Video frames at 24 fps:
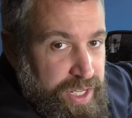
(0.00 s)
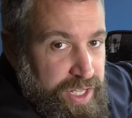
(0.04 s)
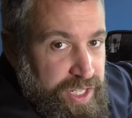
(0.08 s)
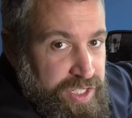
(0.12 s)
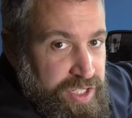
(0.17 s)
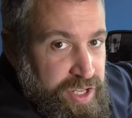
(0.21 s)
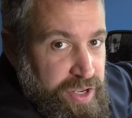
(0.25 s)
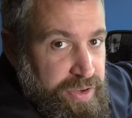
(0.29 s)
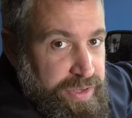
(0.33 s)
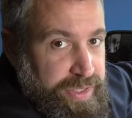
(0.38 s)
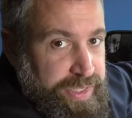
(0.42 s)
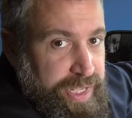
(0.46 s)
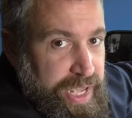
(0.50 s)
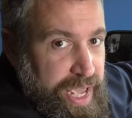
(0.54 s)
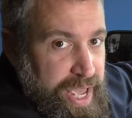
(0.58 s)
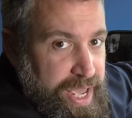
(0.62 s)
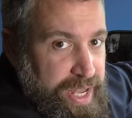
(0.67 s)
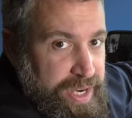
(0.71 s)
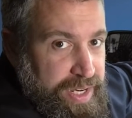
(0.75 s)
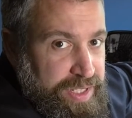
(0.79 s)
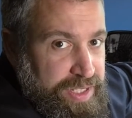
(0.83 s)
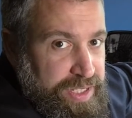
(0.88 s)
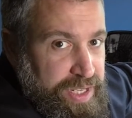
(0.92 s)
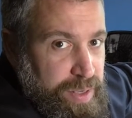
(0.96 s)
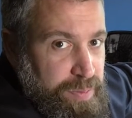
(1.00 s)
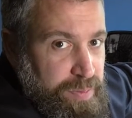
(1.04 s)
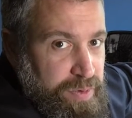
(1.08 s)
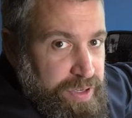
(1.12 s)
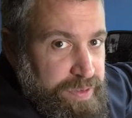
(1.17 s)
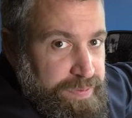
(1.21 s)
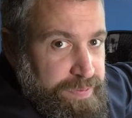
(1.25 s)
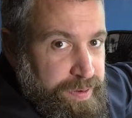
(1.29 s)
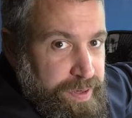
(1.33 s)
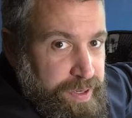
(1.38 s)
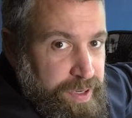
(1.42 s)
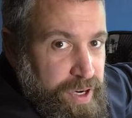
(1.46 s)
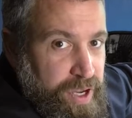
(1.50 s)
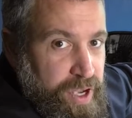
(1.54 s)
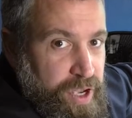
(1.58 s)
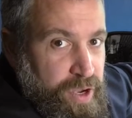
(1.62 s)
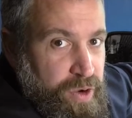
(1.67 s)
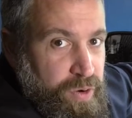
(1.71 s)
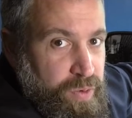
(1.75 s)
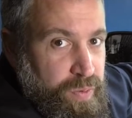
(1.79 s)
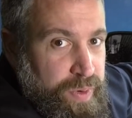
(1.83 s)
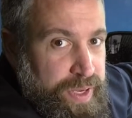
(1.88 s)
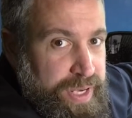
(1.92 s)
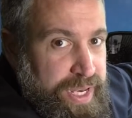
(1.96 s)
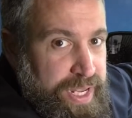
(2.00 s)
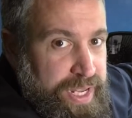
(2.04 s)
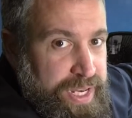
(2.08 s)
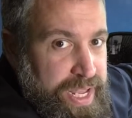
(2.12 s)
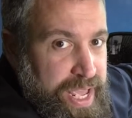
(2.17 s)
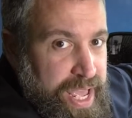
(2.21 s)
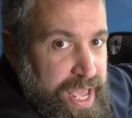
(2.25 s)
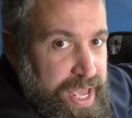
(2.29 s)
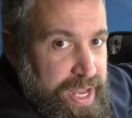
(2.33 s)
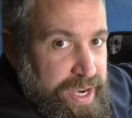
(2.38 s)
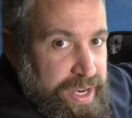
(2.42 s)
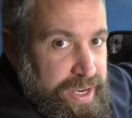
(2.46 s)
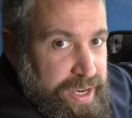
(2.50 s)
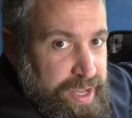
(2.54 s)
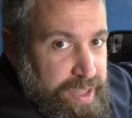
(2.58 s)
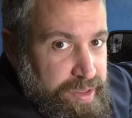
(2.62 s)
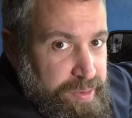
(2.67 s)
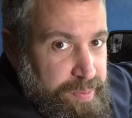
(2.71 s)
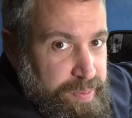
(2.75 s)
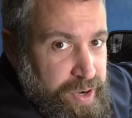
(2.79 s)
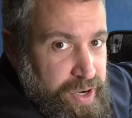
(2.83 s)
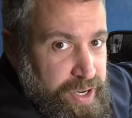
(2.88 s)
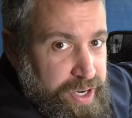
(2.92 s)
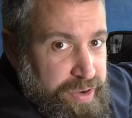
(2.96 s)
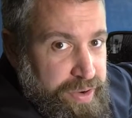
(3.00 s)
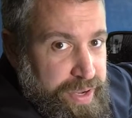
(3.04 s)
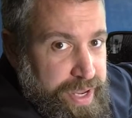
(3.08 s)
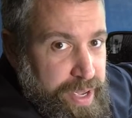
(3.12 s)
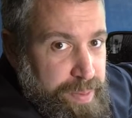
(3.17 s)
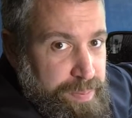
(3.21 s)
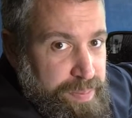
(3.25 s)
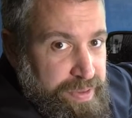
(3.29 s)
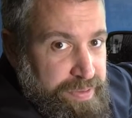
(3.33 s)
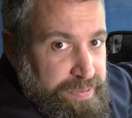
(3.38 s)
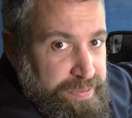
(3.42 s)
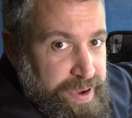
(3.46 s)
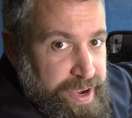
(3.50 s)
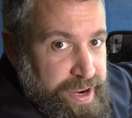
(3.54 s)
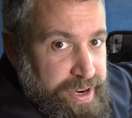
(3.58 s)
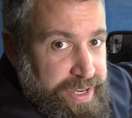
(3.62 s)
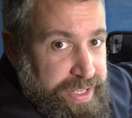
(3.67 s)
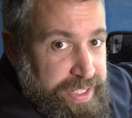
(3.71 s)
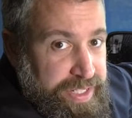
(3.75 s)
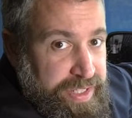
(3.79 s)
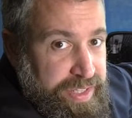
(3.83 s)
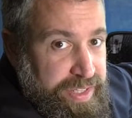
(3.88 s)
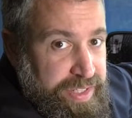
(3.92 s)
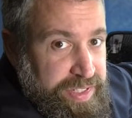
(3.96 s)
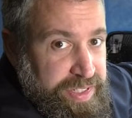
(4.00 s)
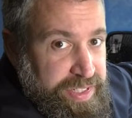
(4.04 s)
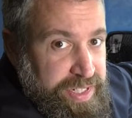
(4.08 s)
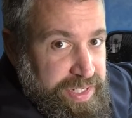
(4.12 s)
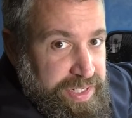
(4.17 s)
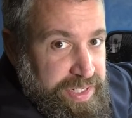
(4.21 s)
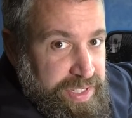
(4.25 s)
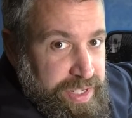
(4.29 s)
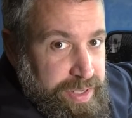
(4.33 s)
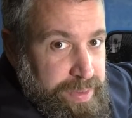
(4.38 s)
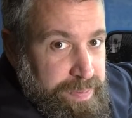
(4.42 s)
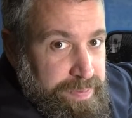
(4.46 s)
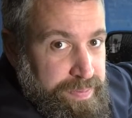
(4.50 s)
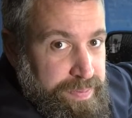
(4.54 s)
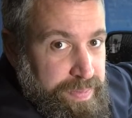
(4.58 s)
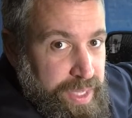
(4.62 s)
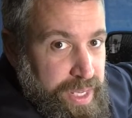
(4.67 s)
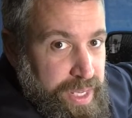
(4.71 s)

So to add a subwoofer, we need to add another mono amplifier into the system.